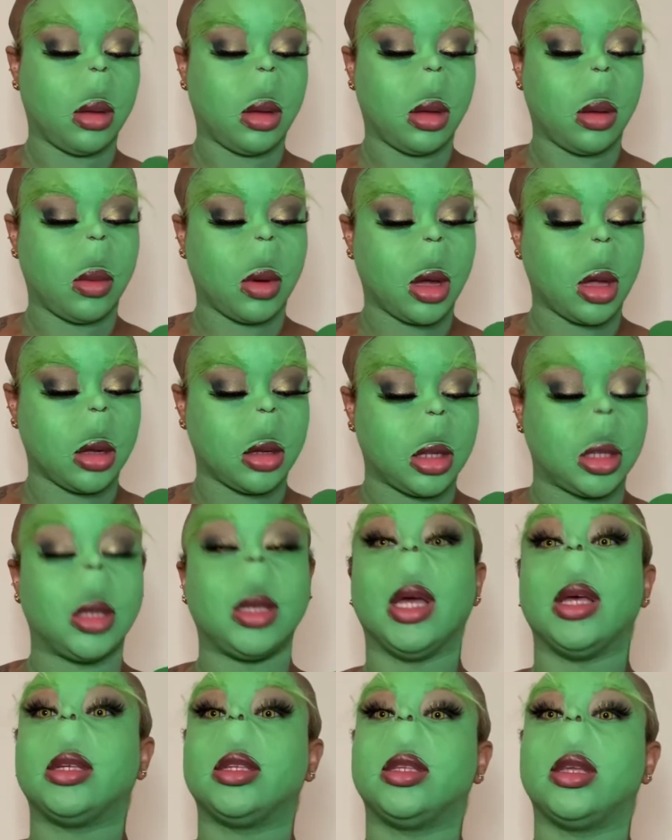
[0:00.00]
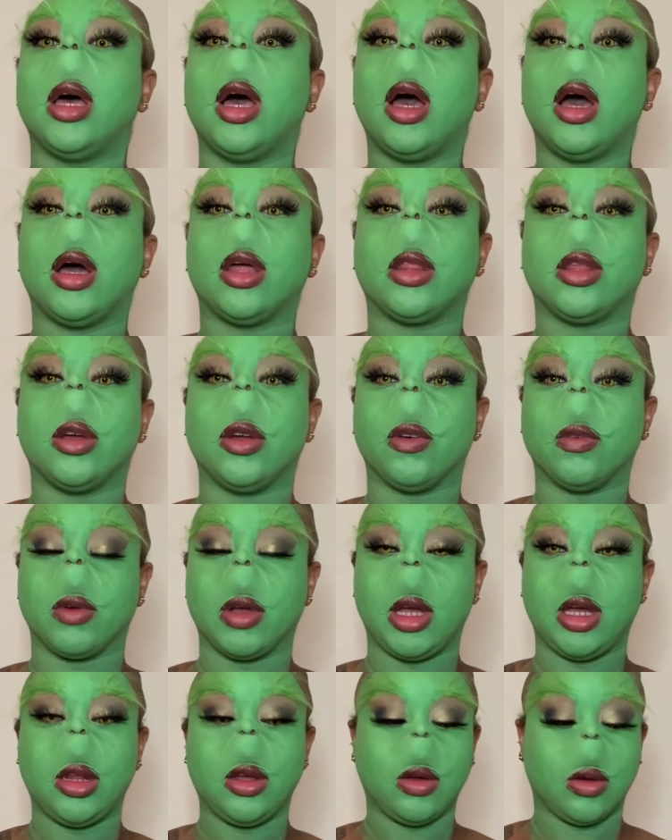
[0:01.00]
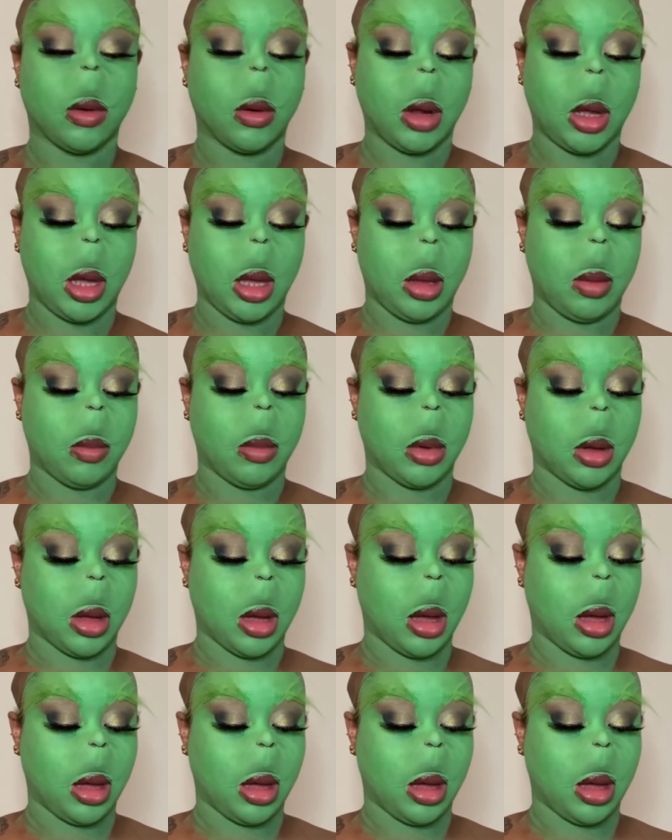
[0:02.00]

What color is this? Yes, the green cream